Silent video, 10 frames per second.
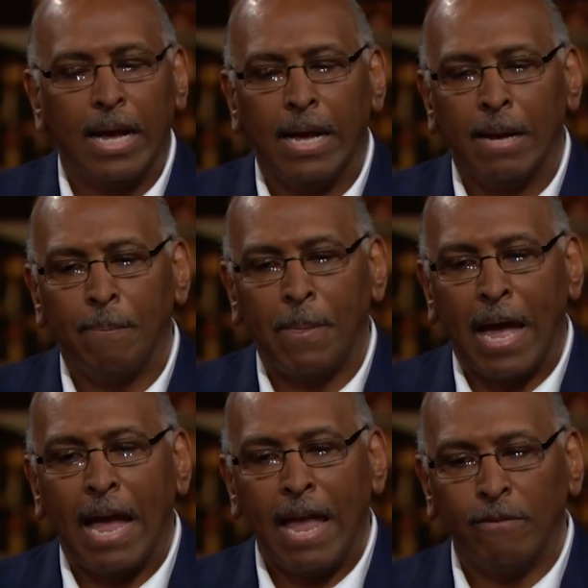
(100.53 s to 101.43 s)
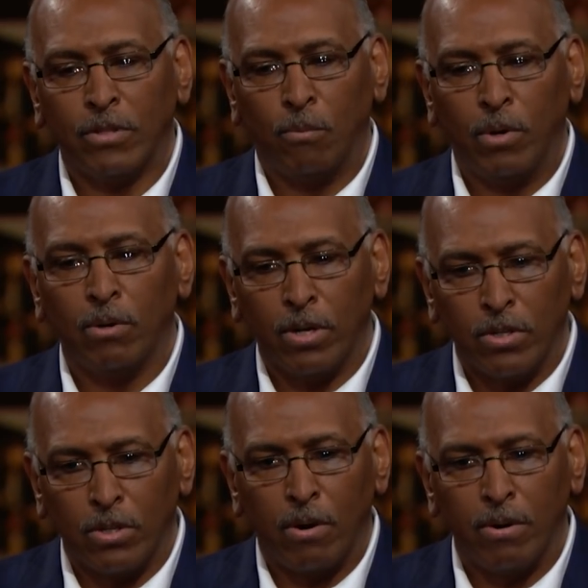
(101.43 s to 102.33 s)
I have some real
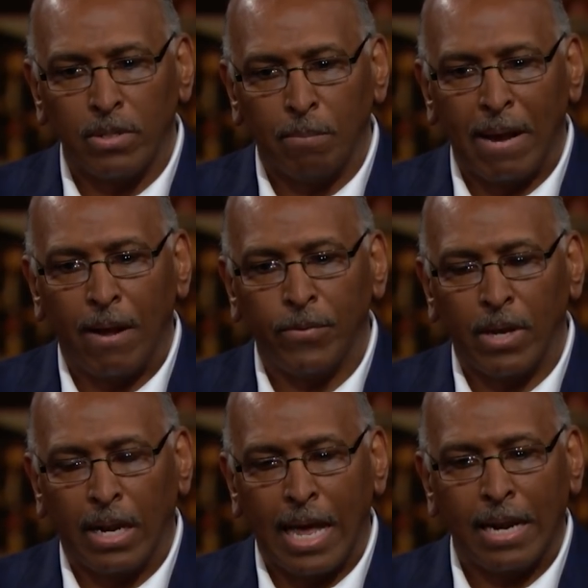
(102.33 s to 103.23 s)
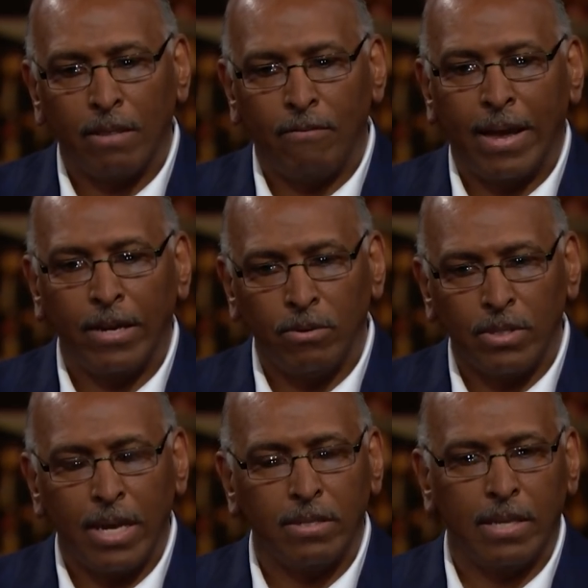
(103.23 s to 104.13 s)
concerns about a lot of the value
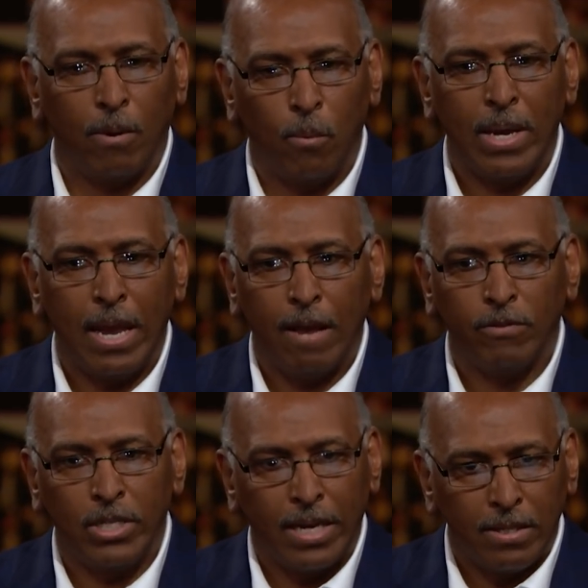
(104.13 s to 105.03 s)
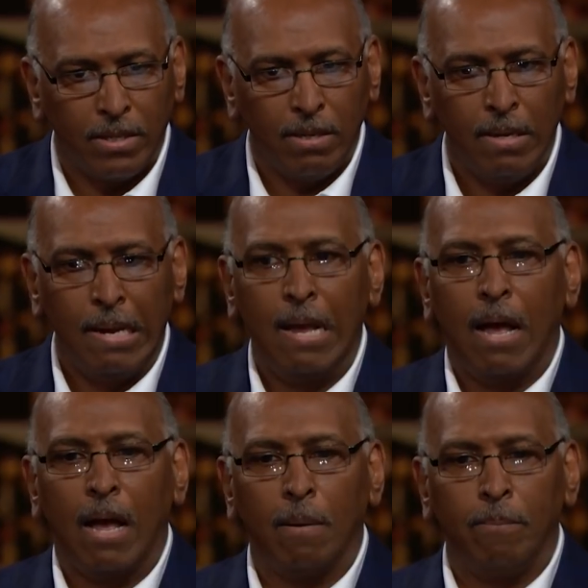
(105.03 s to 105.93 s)
sets that we have jettisoned
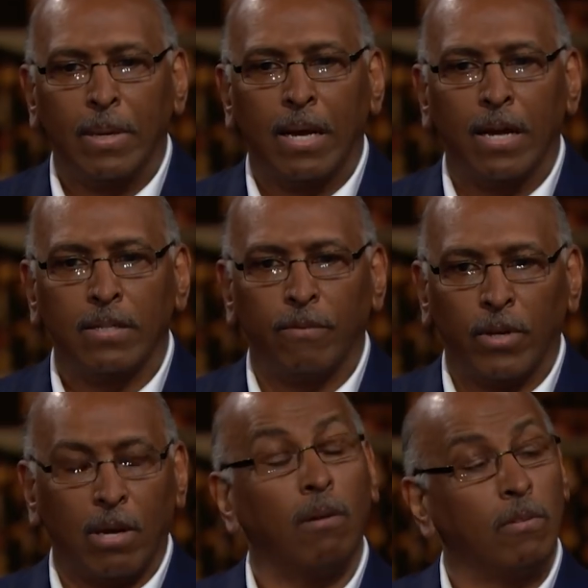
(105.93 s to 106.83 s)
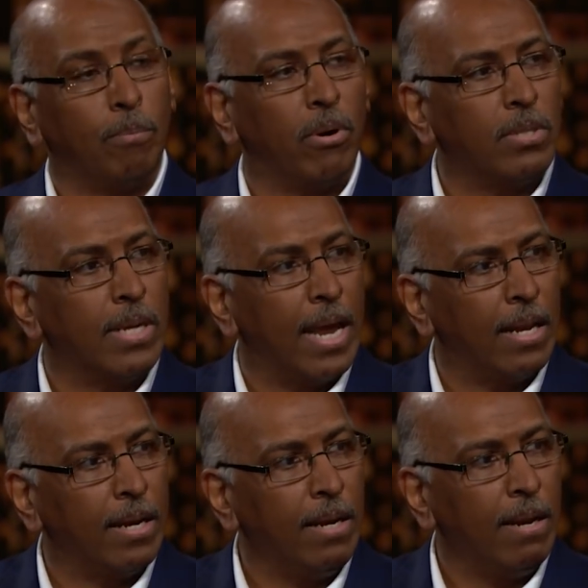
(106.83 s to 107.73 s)
because of the cult of
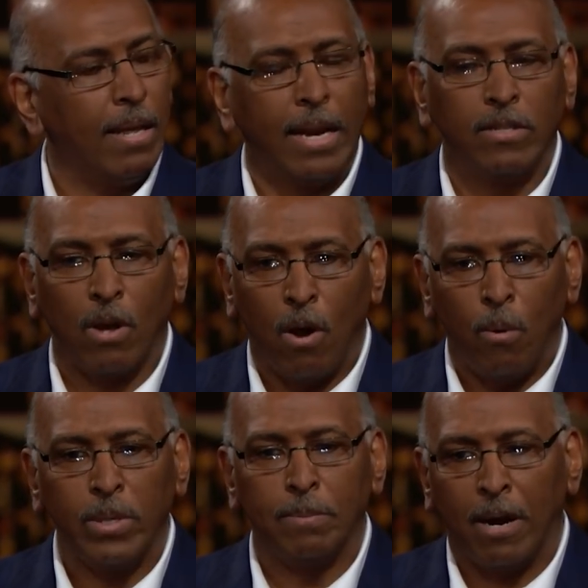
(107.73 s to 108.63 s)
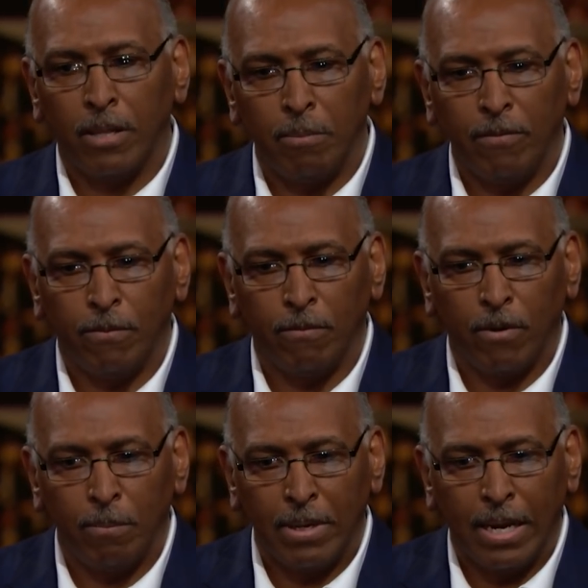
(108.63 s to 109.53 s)
personality that has always bothered me from the
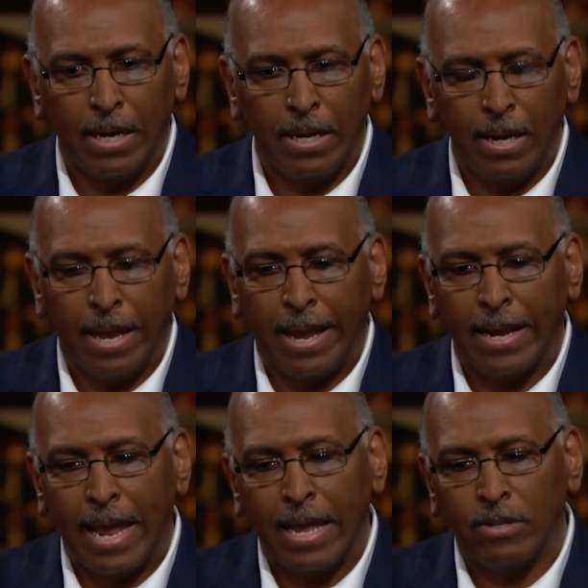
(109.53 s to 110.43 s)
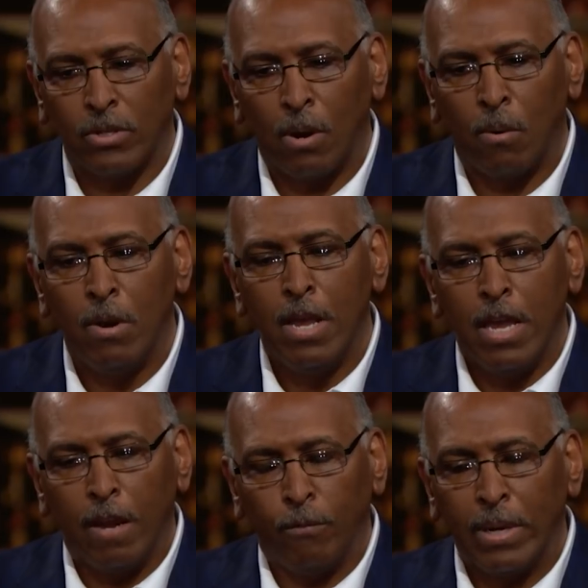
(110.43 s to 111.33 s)
very beginning. And so
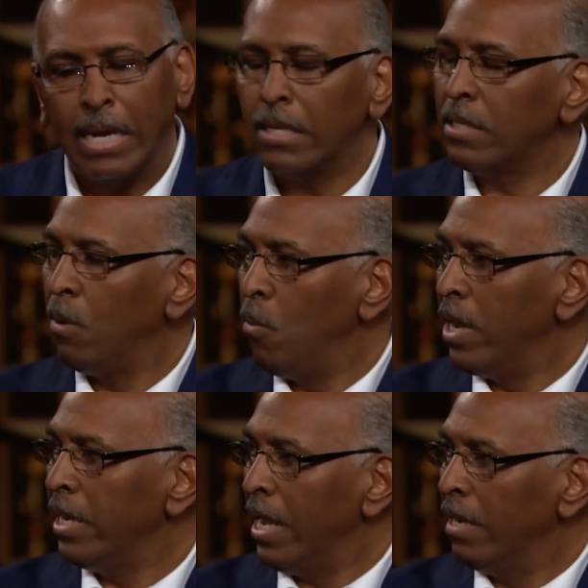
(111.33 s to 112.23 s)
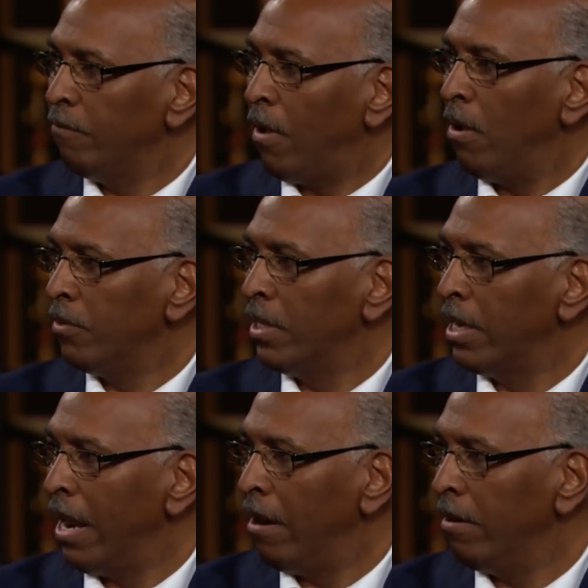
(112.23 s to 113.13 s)
if we get someone involved in
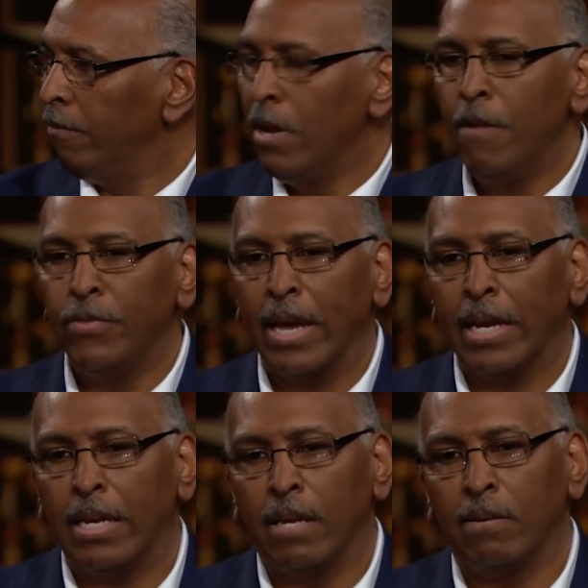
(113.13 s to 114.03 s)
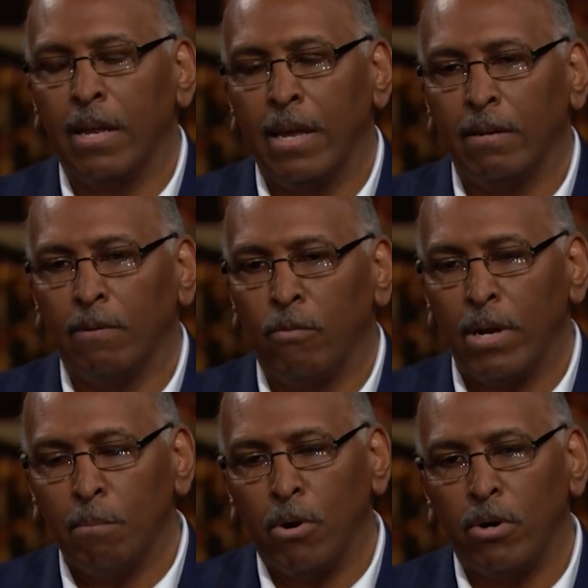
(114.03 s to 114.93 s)
the narrative that can
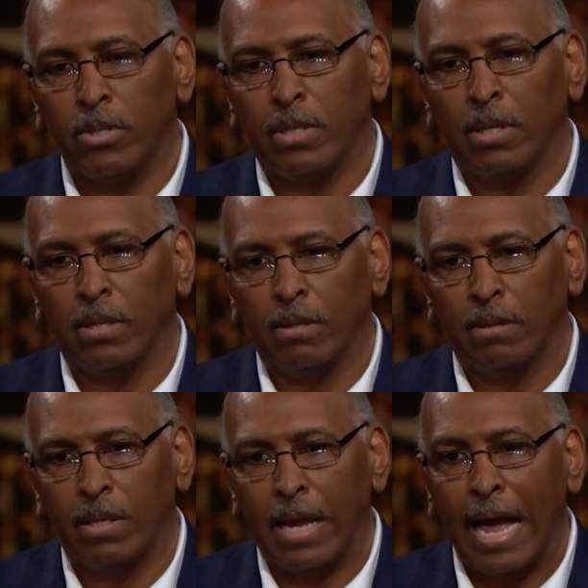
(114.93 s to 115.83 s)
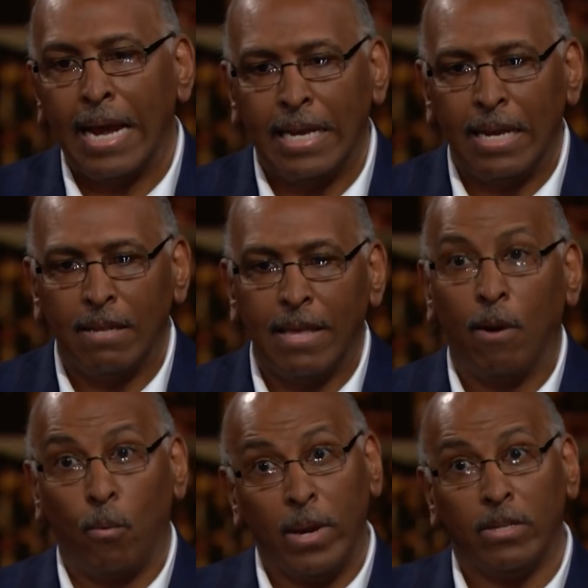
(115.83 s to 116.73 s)
reemerge the idea
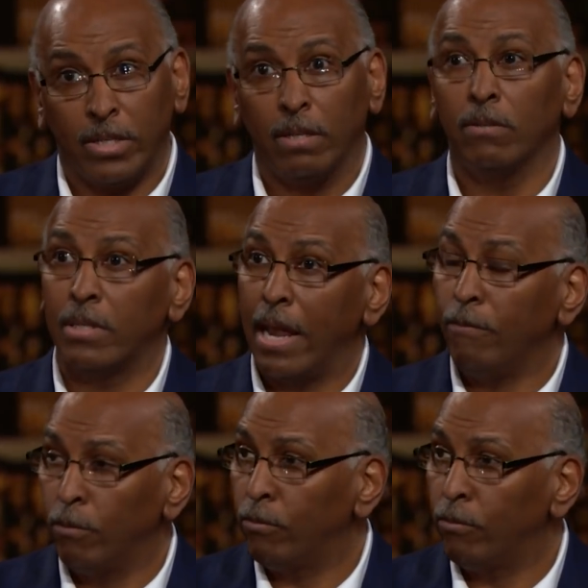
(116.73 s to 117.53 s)
that we still stand for